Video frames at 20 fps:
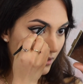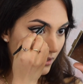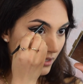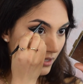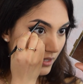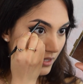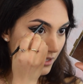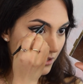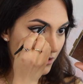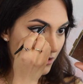
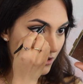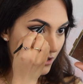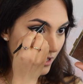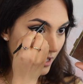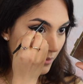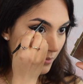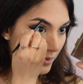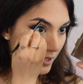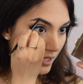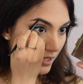And then
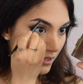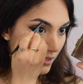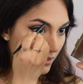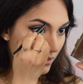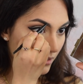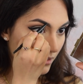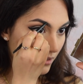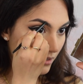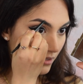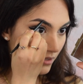shape it
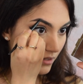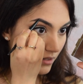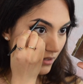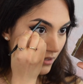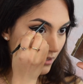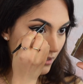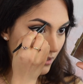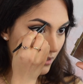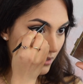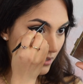
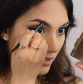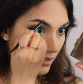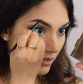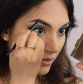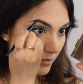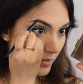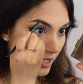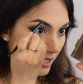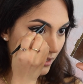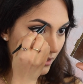a little
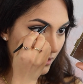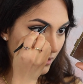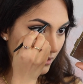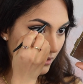bit.